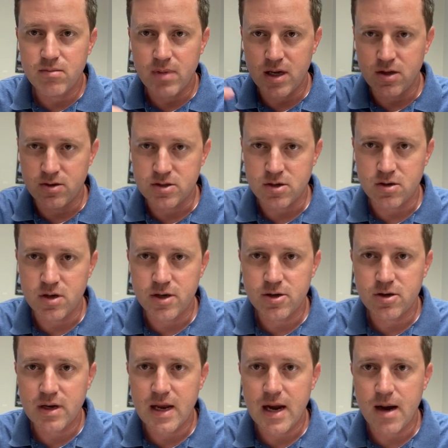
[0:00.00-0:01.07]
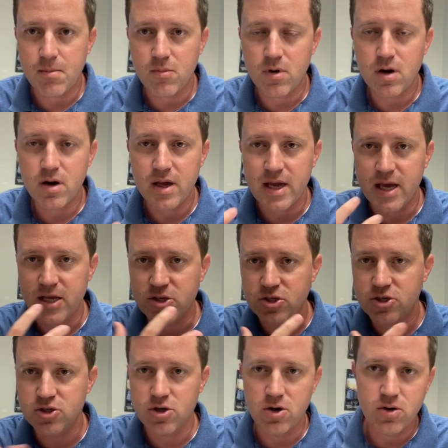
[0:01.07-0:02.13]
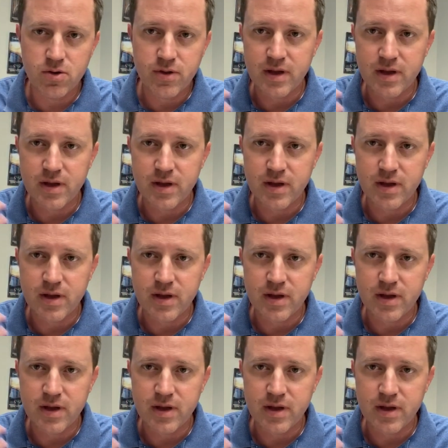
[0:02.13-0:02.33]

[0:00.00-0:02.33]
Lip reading: make you turn on your camera and show